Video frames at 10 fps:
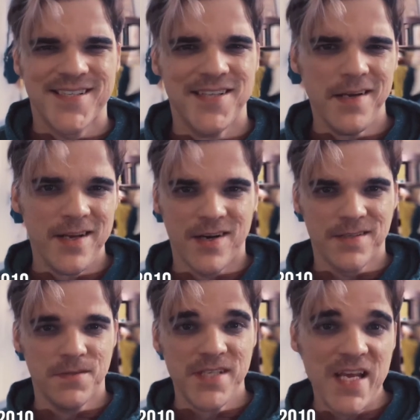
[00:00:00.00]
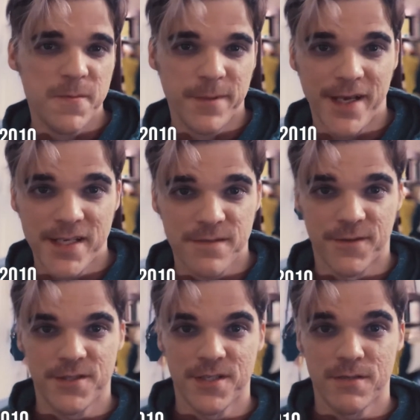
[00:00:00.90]
A study on stage
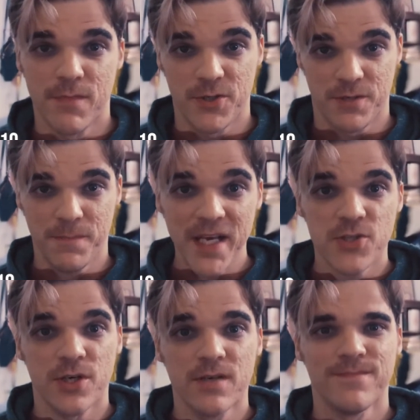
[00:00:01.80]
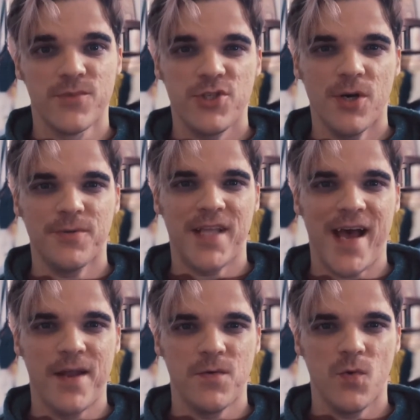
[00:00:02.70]
plays versus motion picture showed
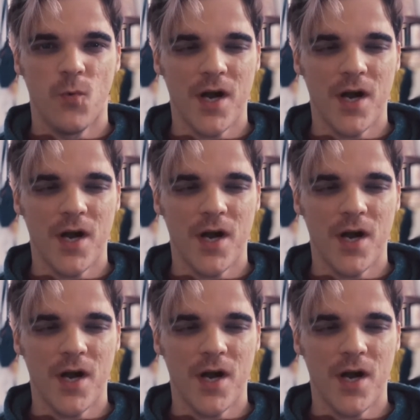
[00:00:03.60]
that